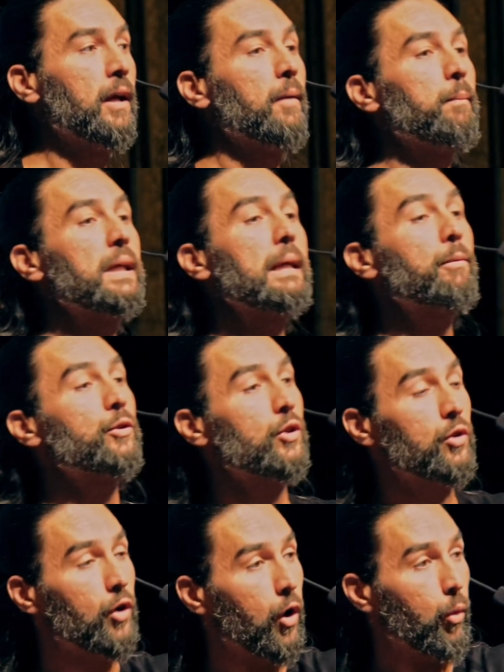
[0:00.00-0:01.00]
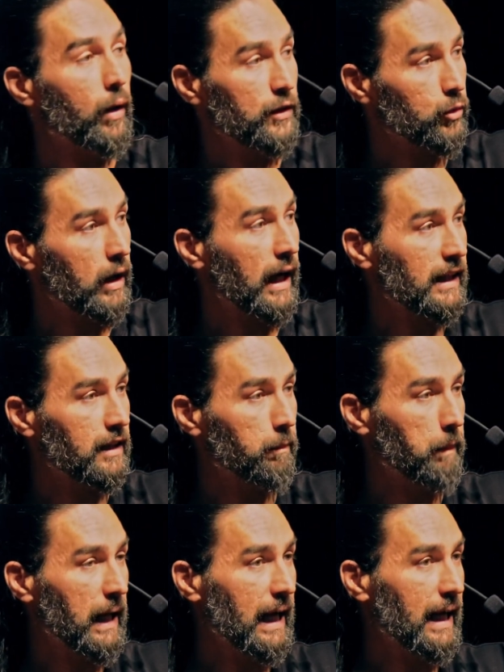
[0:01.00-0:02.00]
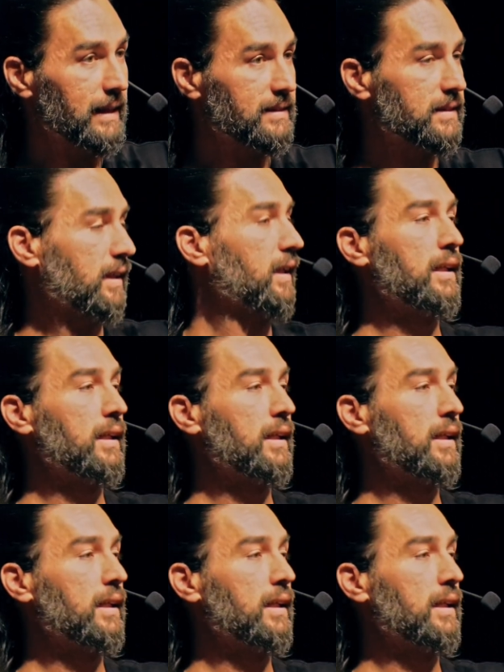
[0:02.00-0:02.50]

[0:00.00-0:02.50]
being able to know what you got in the past,